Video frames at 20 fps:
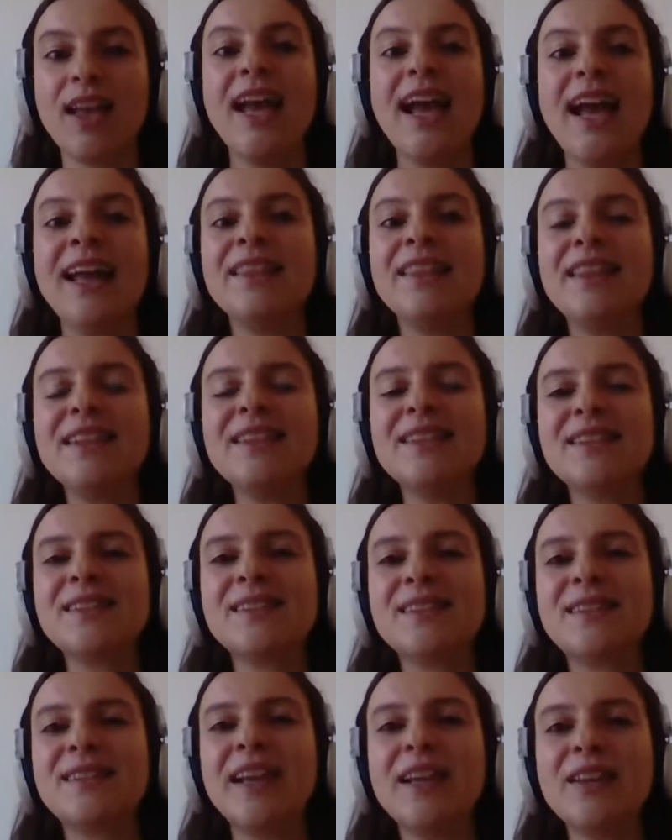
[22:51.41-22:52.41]
And this
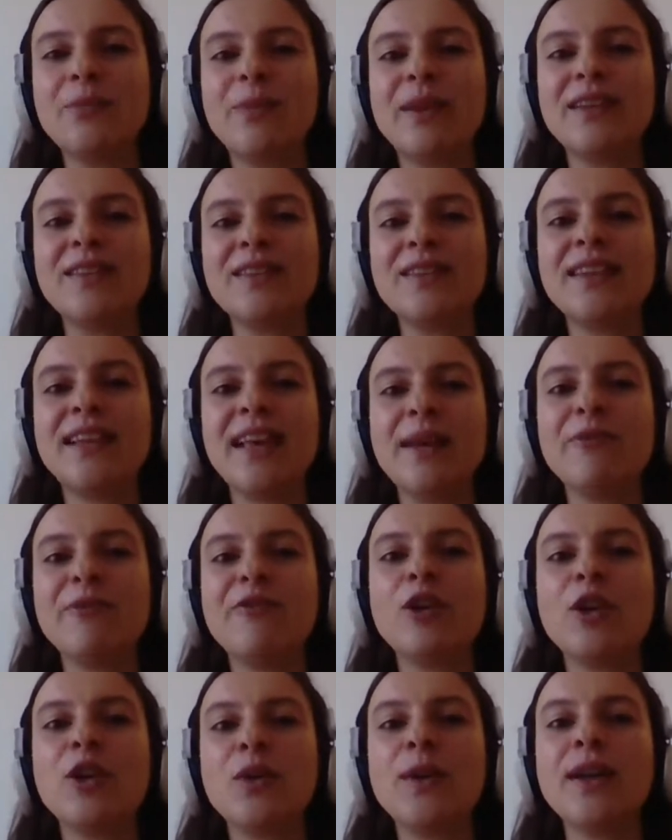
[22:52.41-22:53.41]
statement came
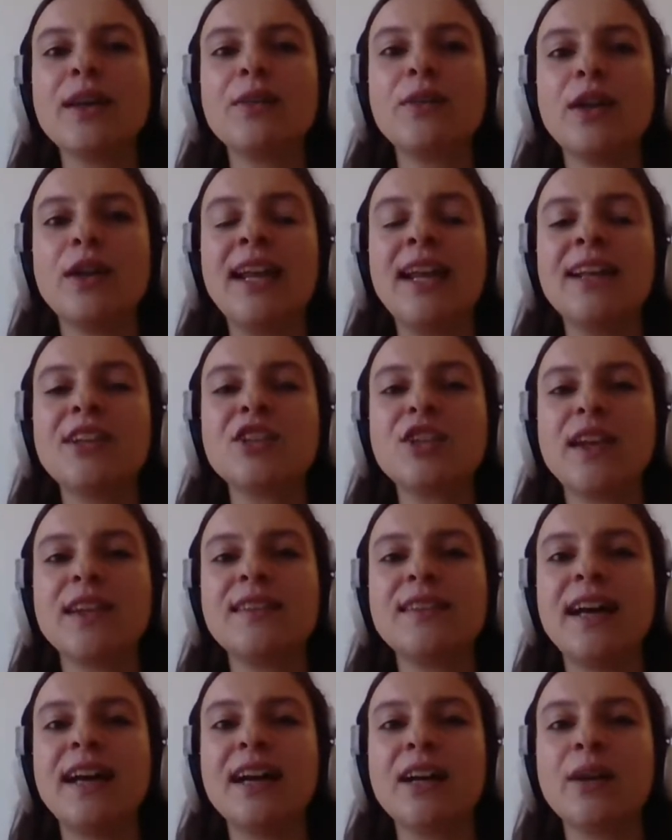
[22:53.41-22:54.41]
following the alleged
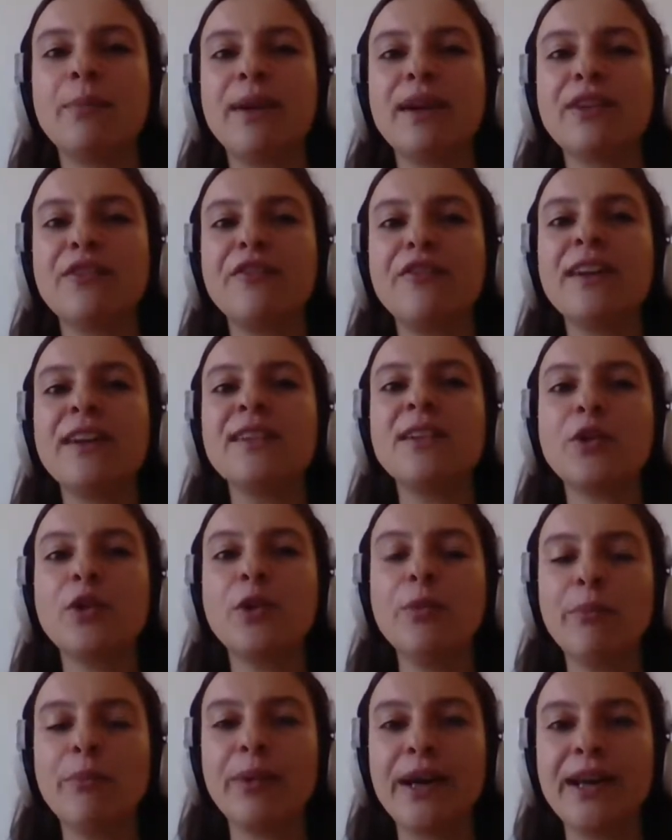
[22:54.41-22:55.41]
attack by Fadi
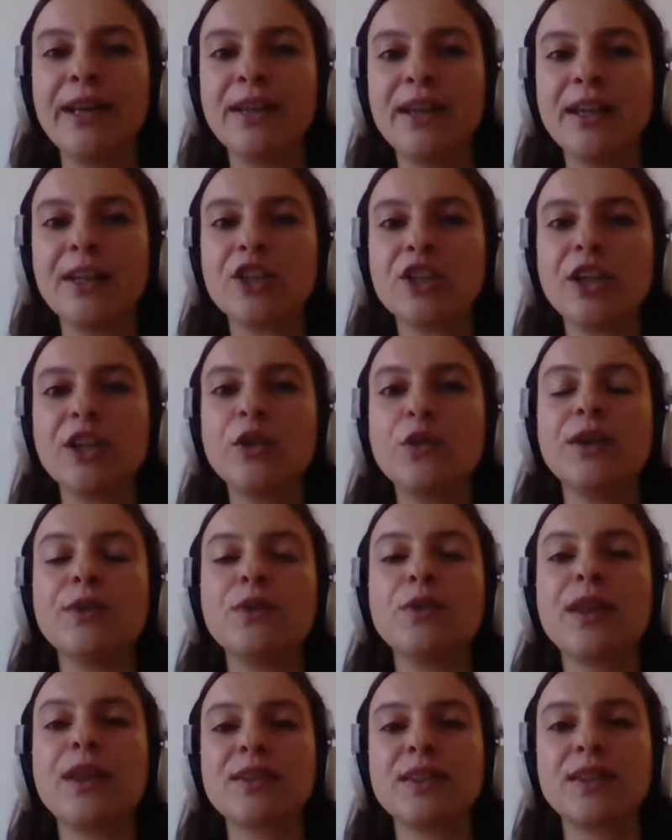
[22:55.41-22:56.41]
Kumbar in January
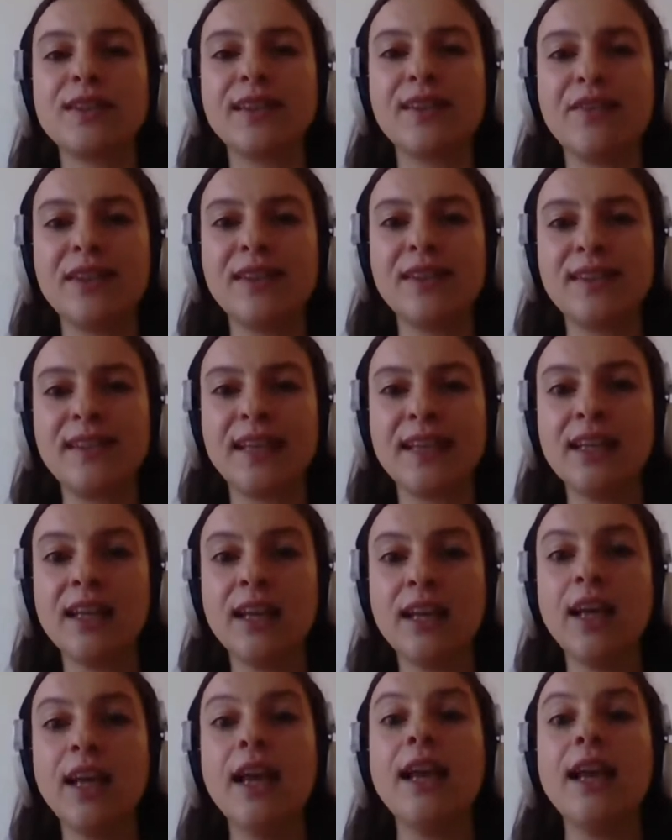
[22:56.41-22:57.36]
2017,